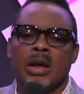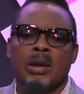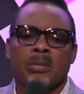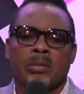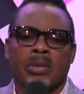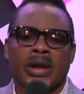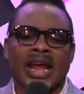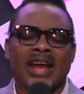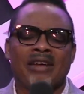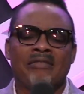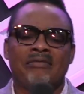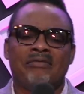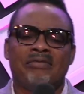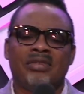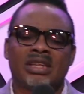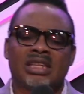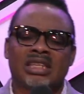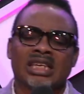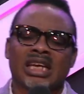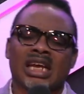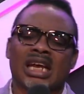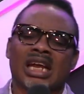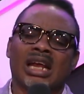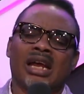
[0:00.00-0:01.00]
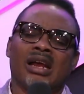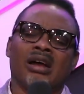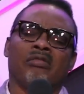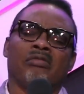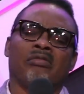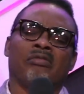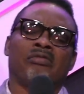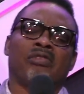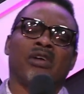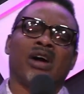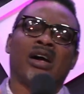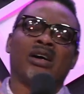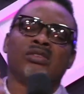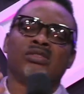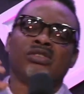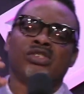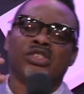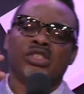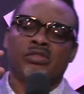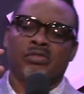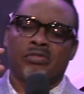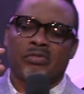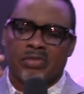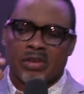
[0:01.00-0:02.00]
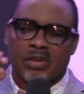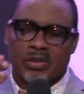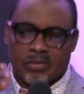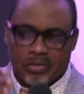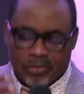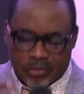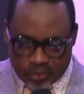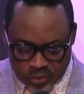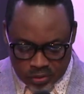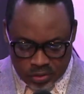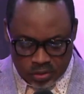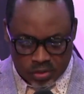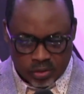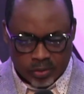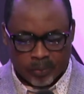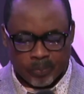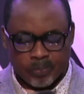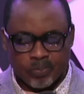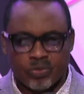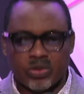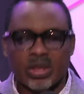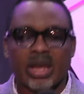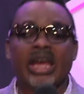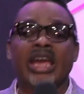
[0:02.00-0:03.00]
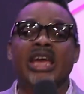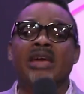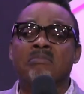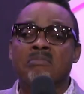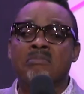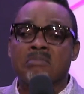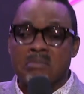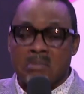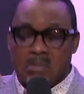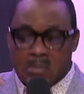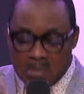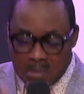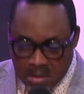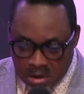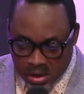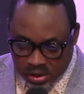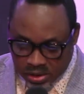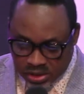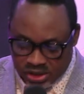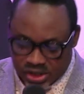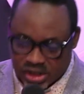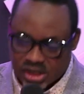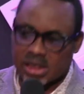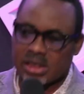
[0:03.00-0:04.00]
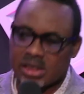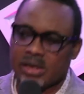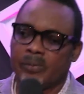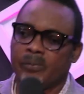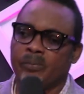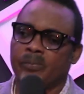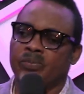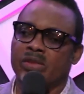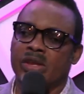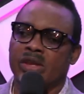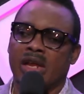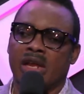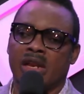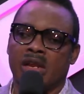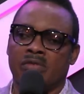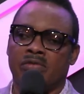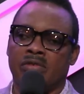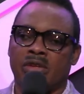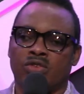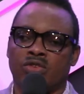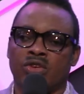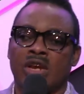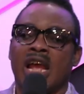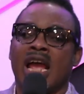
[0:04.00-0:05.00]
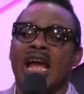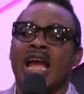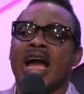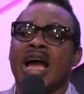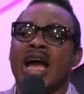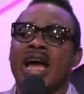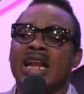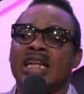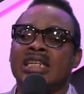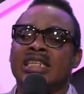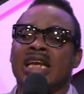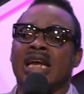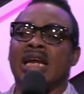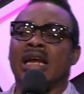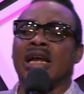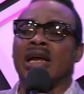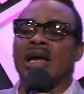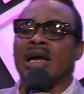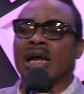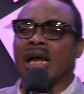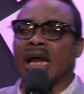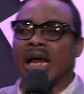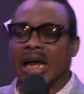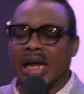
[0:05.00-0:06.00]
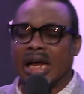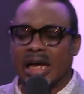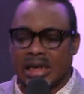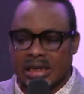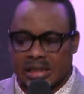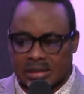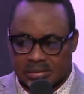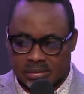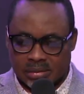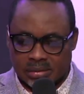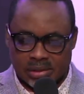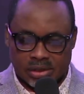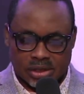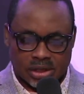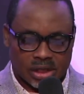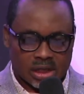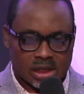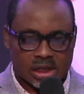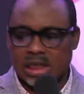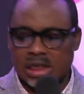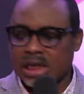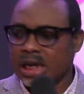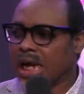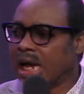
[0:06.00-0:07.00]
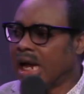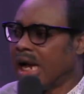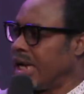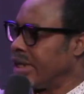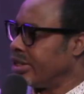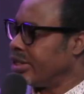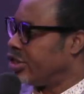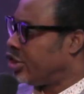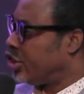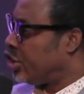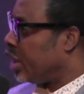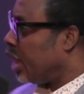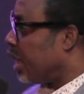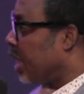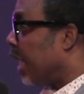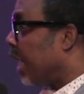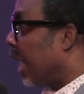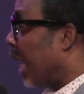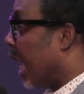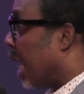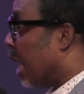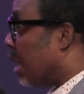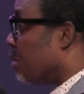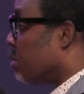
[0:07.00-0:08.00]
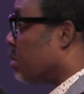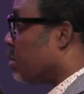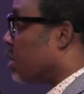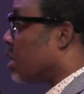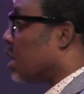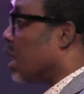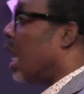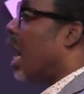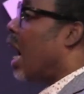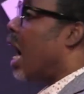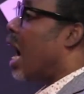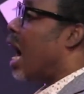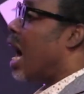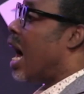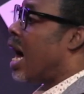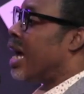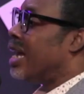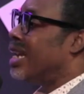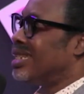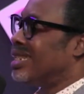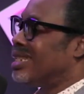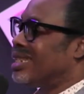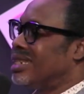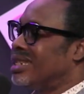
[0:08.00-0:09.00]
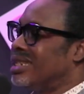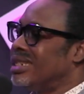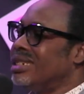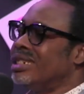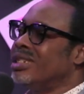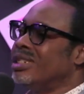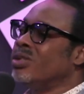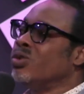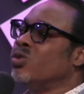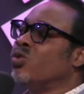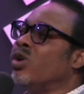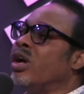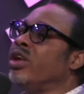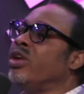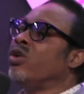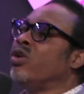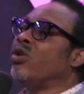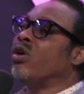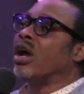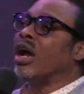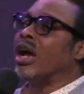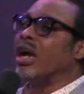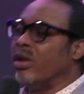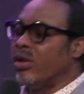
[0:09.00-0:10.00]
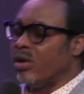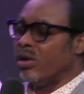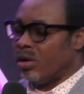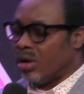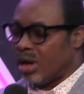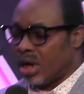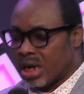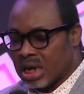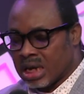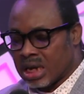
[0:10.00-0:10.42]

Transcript: But every time God finds you faithful, He must elevate. Anytime God comes and check the house, and it's still the way you, you are.